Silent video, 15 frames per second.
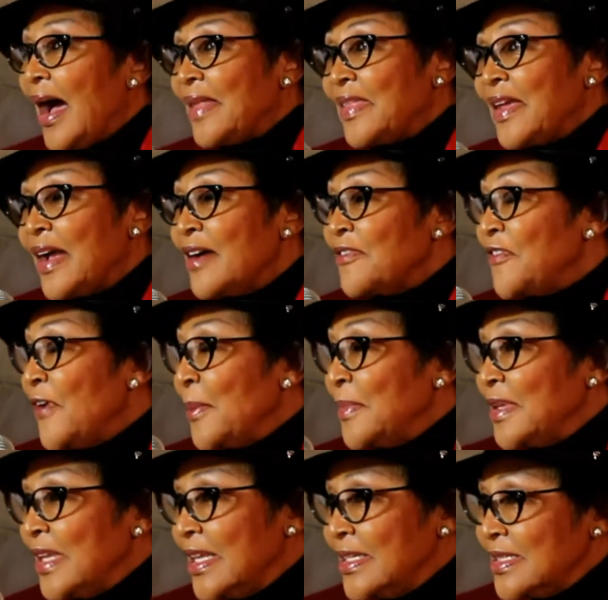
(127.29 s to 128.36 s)
I think our
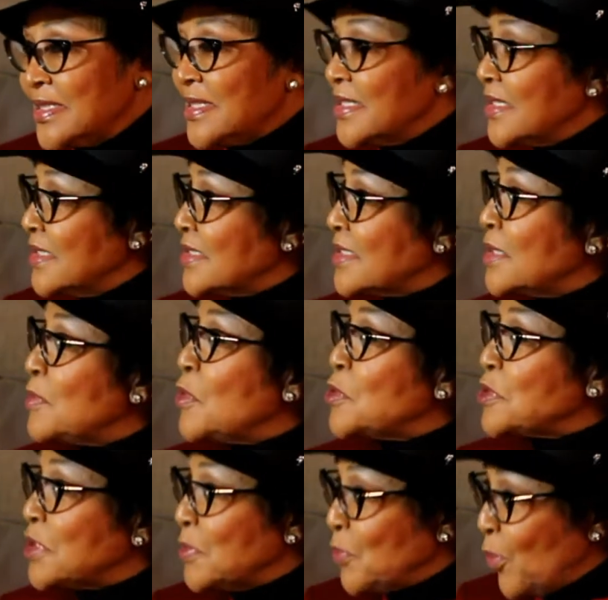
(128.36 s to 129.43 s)
femininity is the
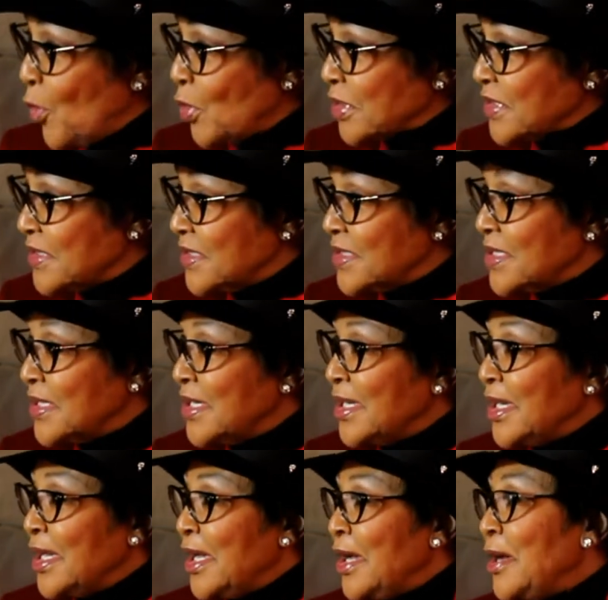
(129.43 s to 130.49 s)
most important.
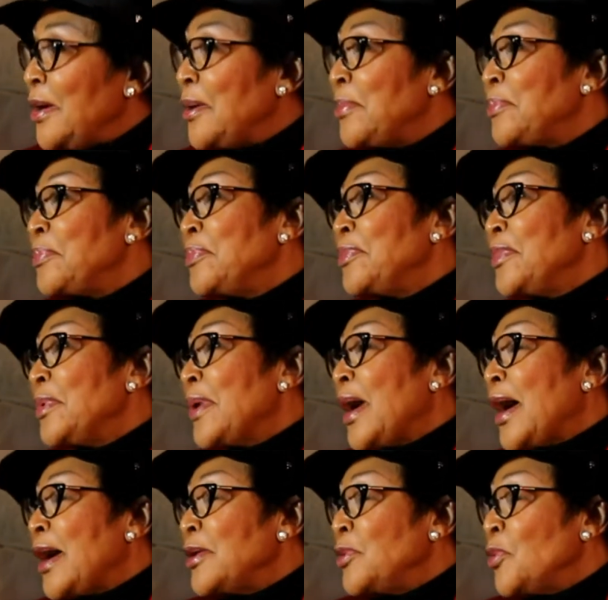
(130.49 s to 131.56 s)

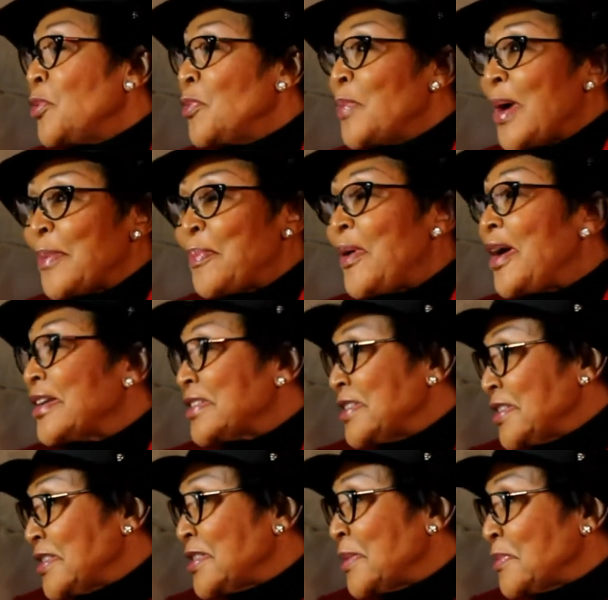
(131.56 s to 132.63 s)
I know my
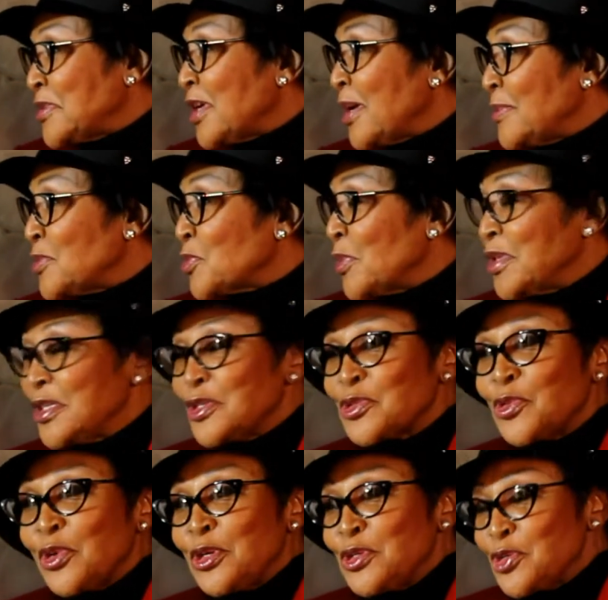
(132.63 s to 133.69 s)
partner sometimes, when
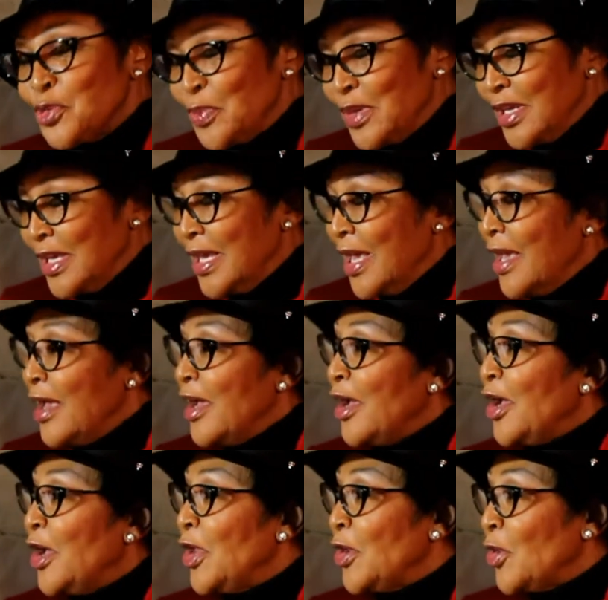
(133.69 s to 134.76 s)
there's going to be
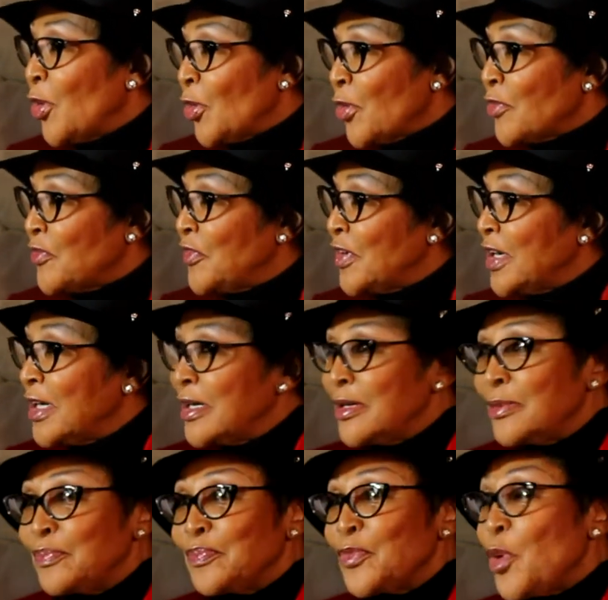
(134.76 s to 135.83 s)
a lot of
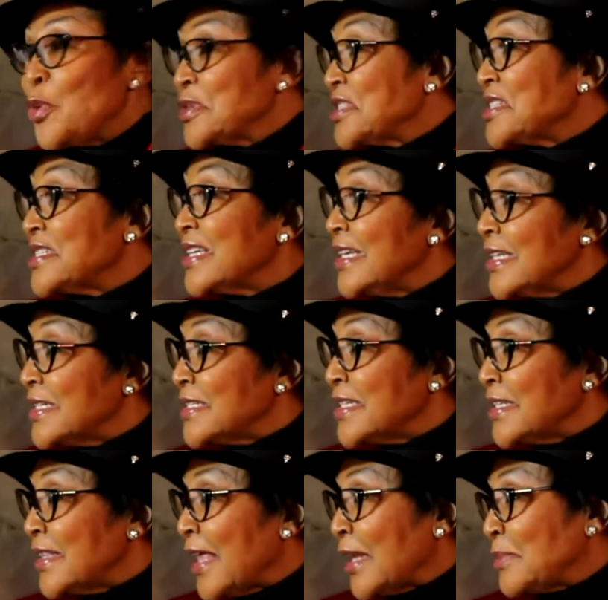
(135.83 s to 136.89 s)

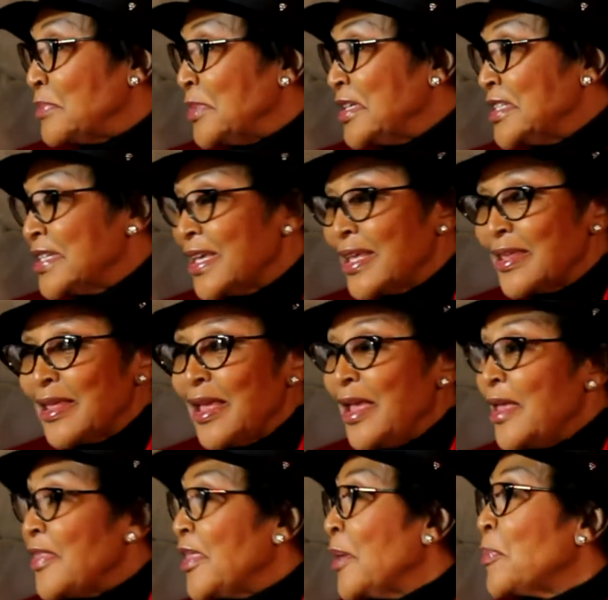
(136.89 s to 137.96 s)
hostility in that meeting,
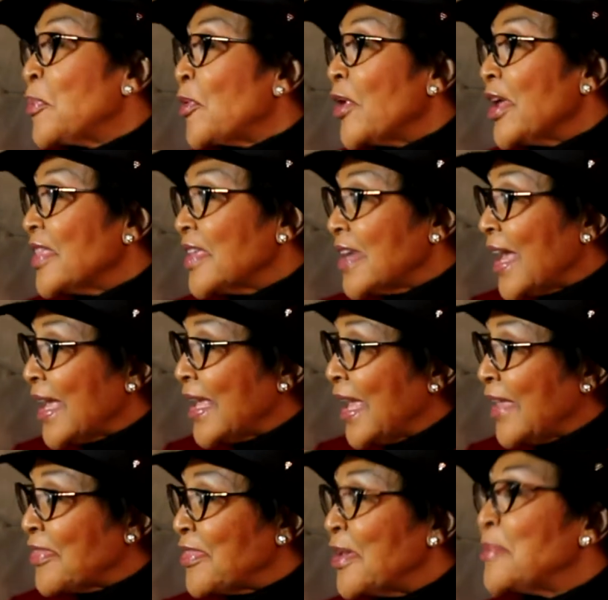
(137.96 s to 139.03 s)
they pray that I
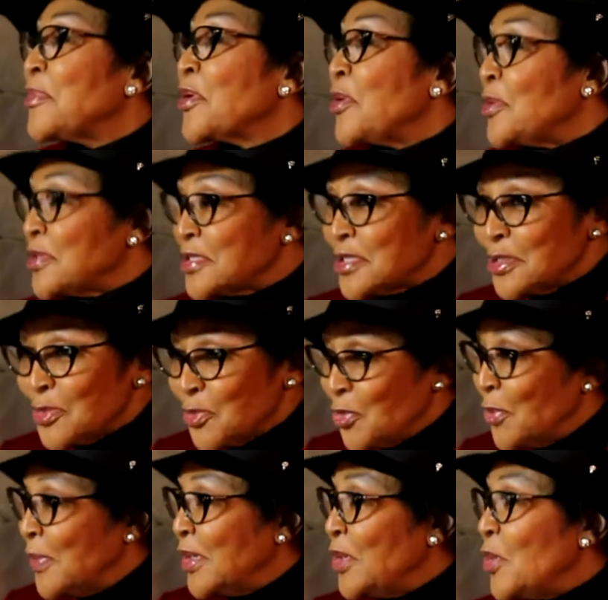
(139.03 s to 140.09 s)
get there, because a
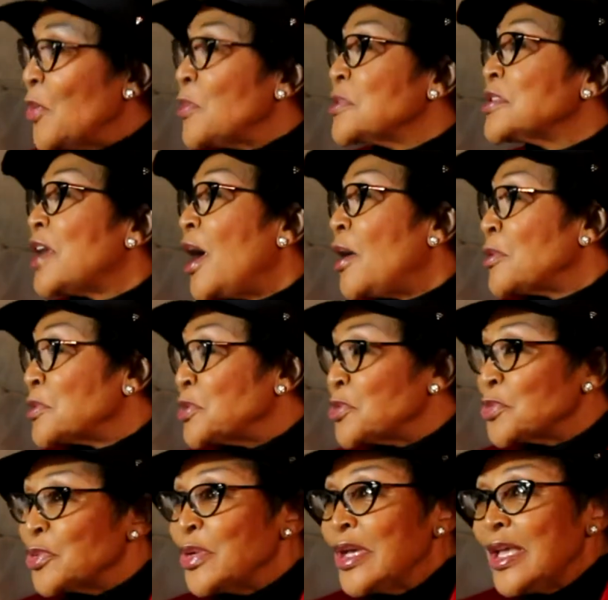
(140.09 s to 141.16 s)
woman knows how
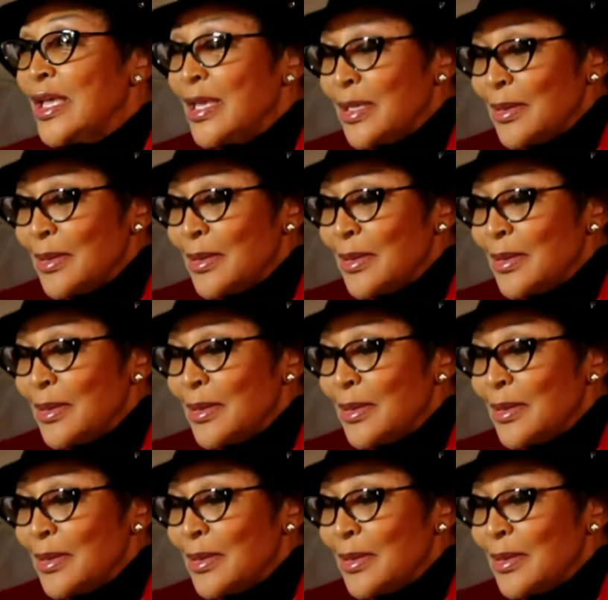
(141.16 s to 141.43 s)
to